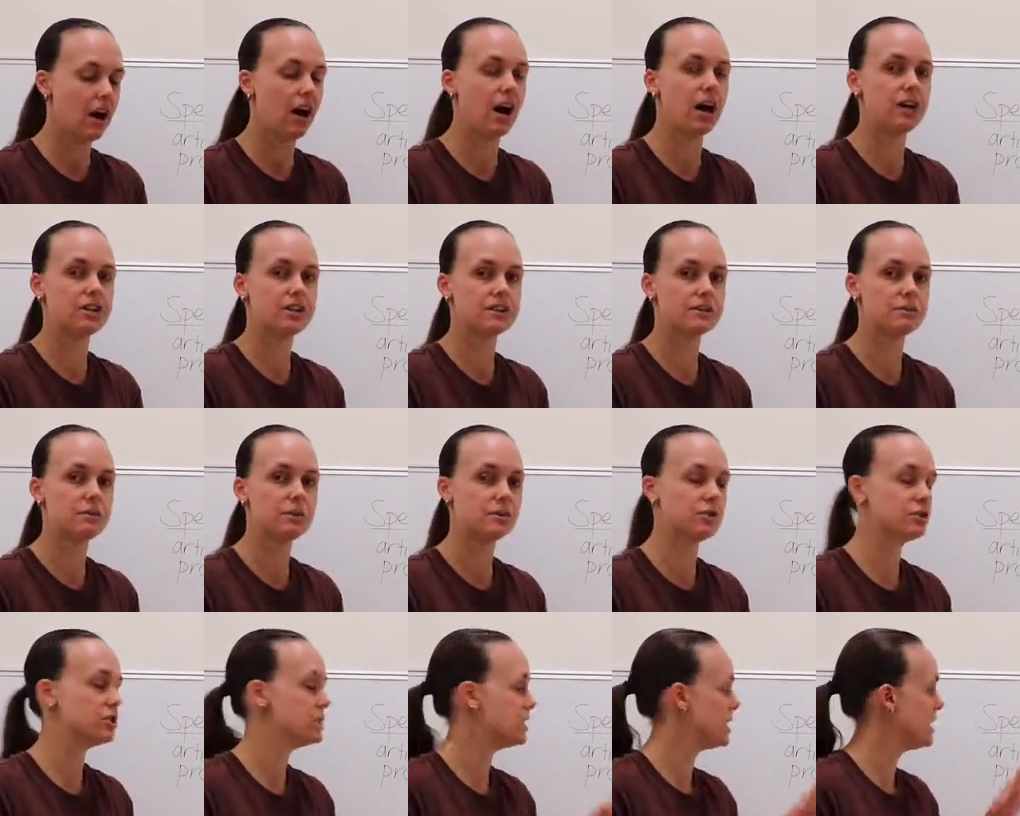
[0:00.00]
I just
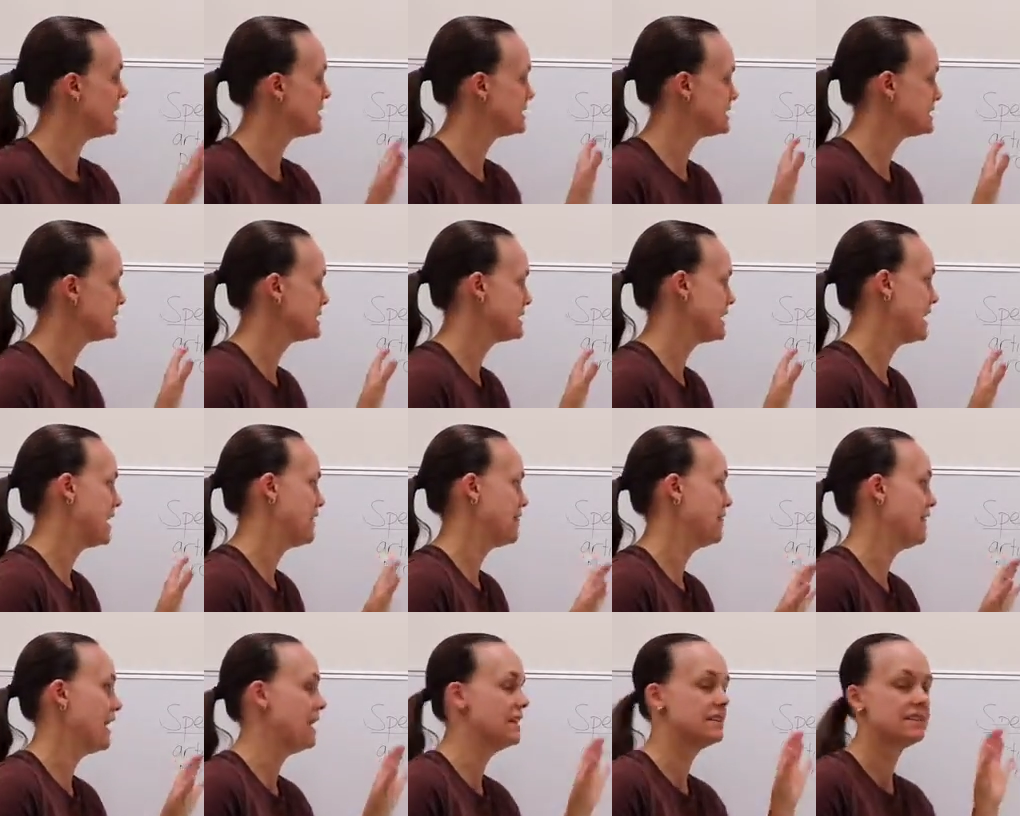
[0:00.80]
want you to
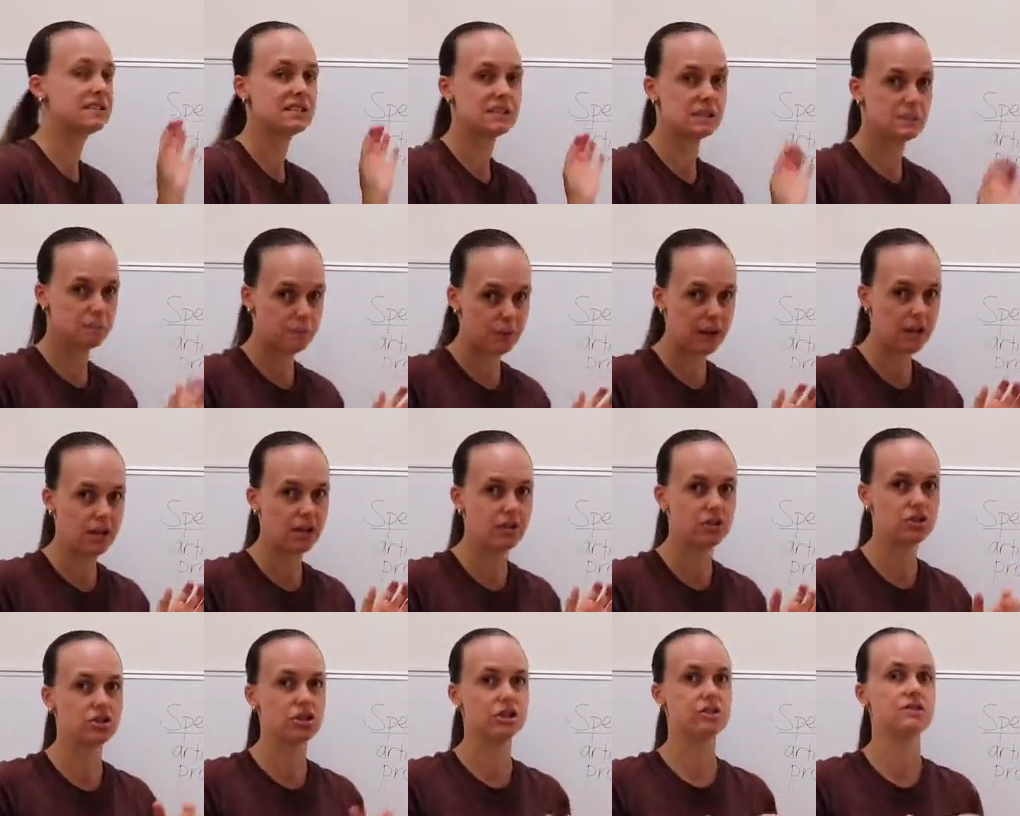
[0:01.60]
understand that
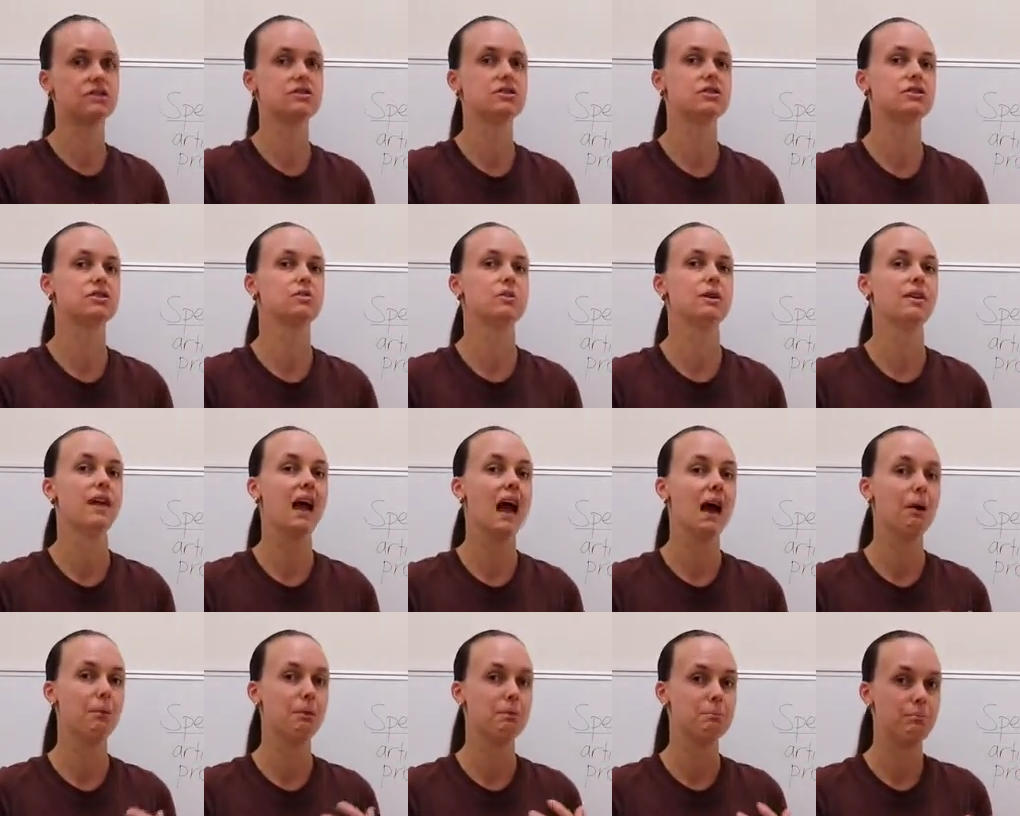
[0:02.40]
speech is to do with
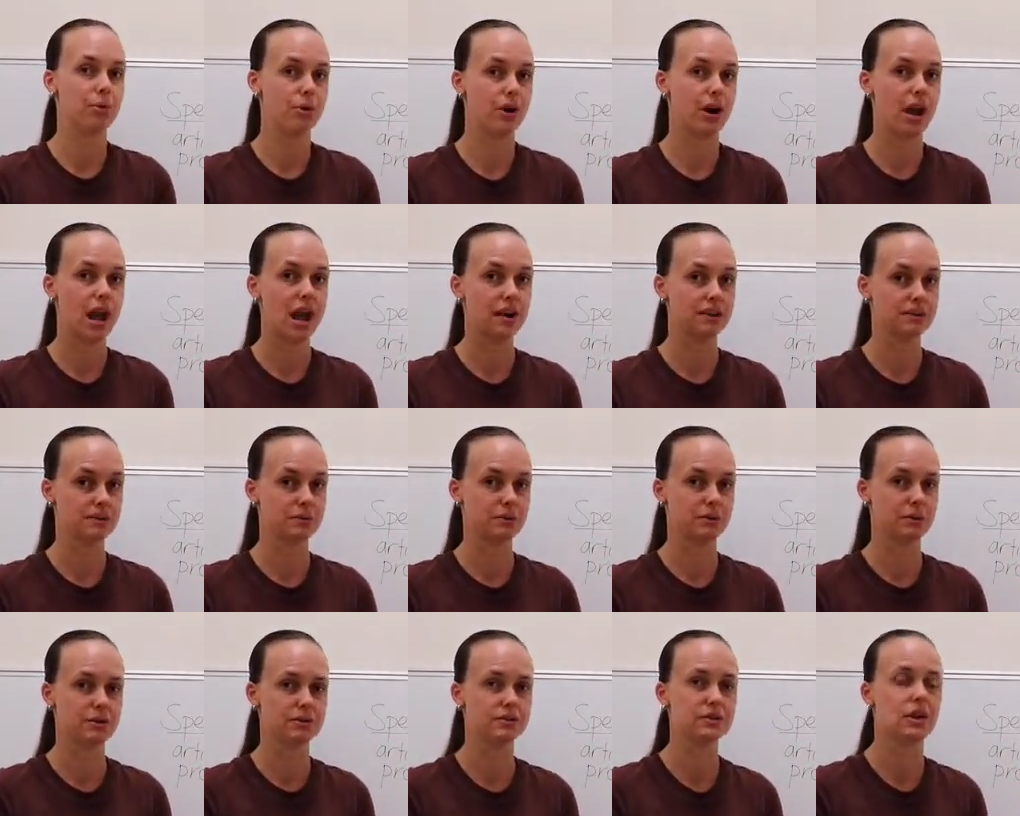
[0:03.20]
how we pronounce
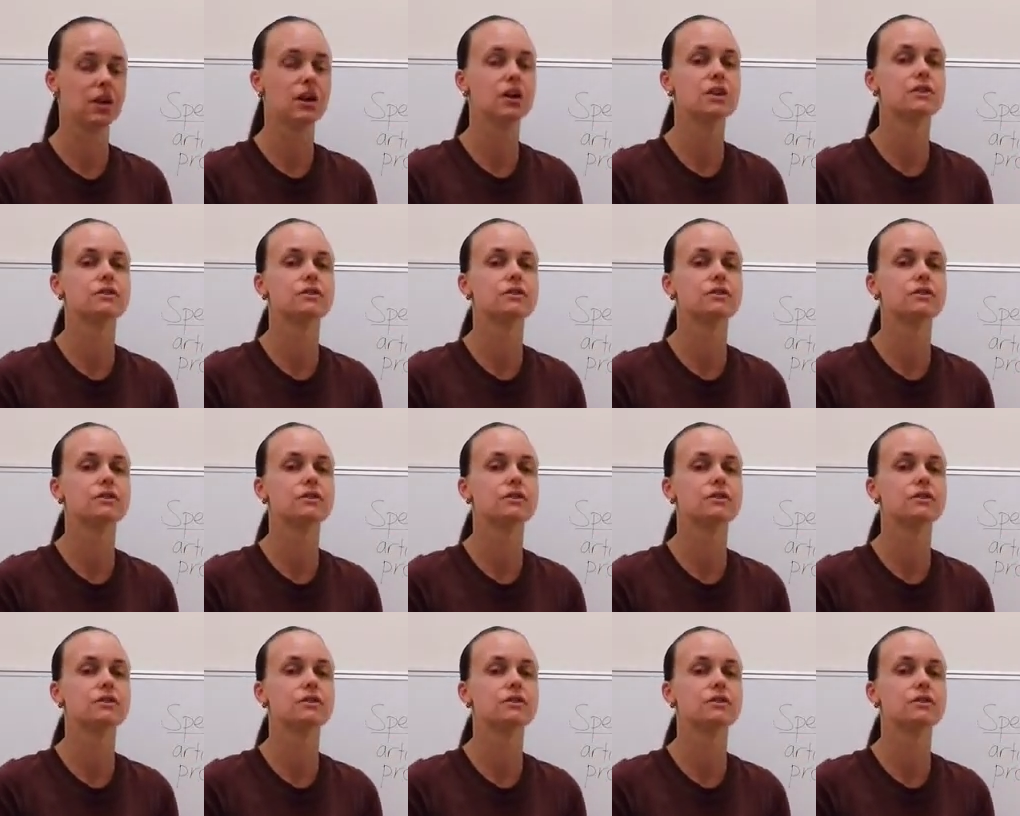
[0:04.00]
words.